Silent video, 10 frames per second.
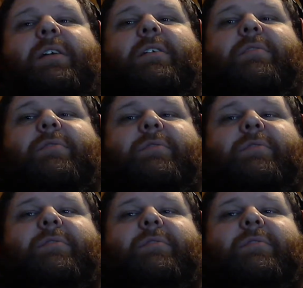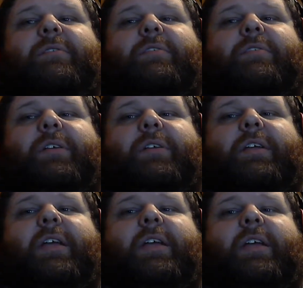off, so I
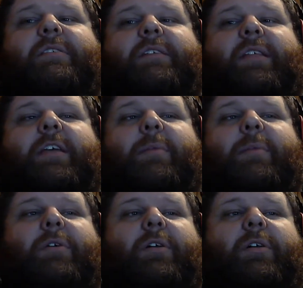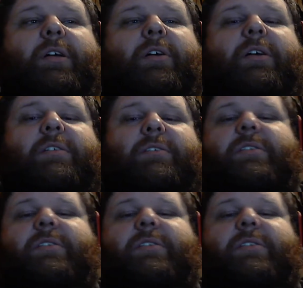think he can't see the keyboard all that great. So